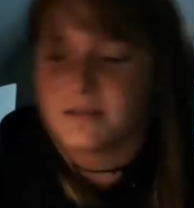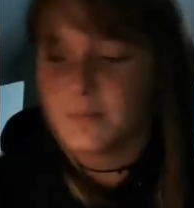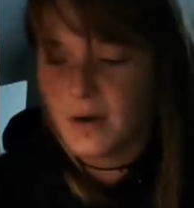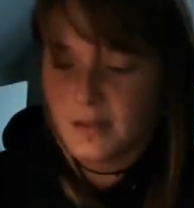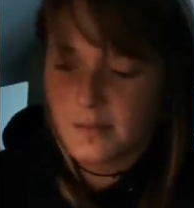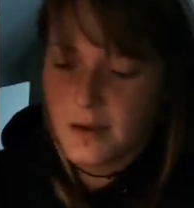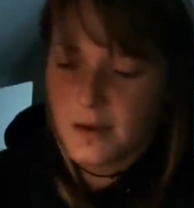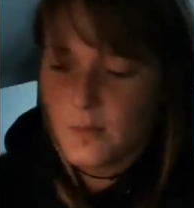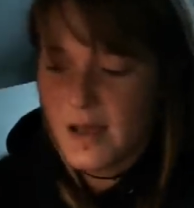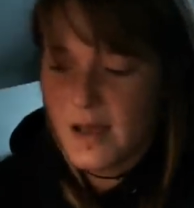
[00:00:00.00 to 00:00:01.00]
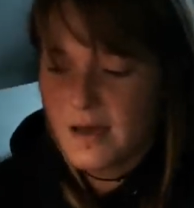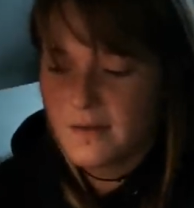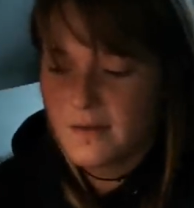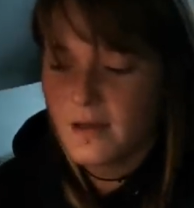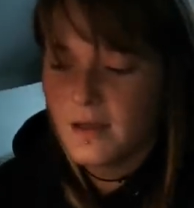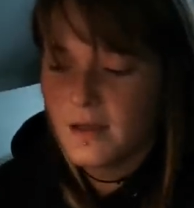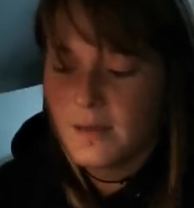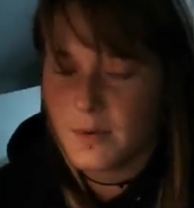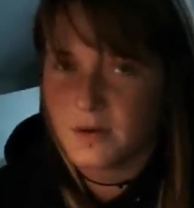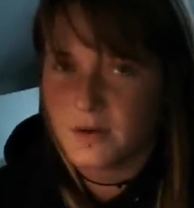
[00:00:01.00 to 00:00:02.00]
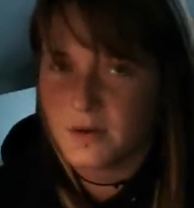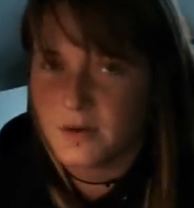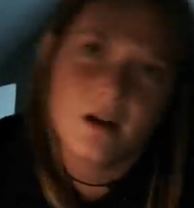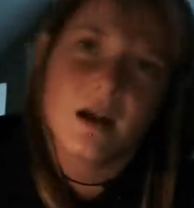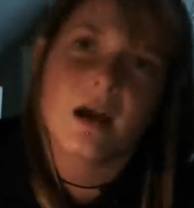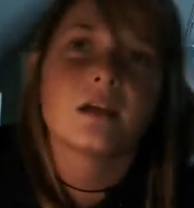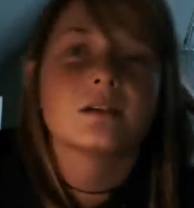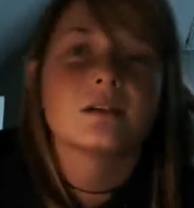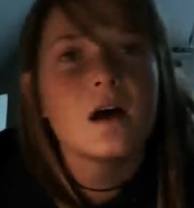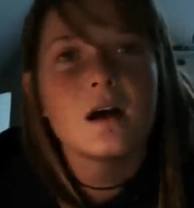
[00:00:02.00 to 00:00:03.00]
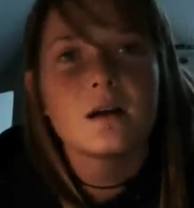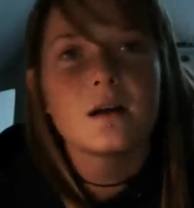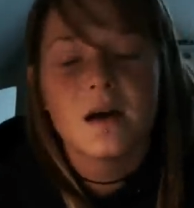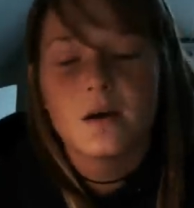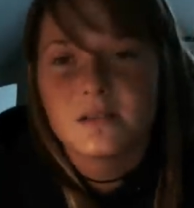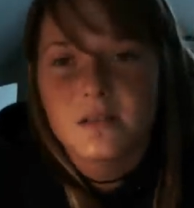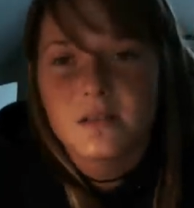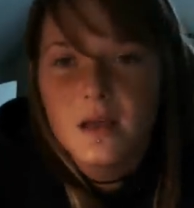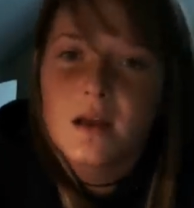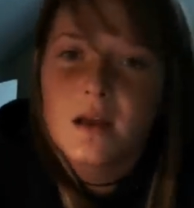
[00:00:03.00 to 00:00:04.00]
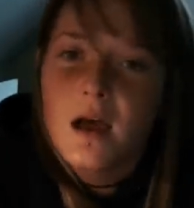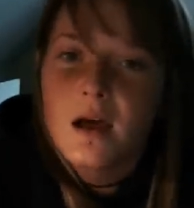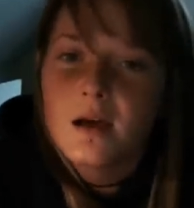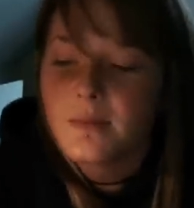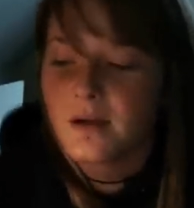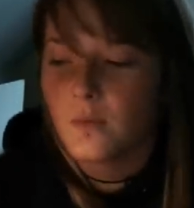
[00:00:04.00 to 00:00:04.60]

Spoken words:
Put it in the microwave, burns the fuck out of your tongue, but we still eat them.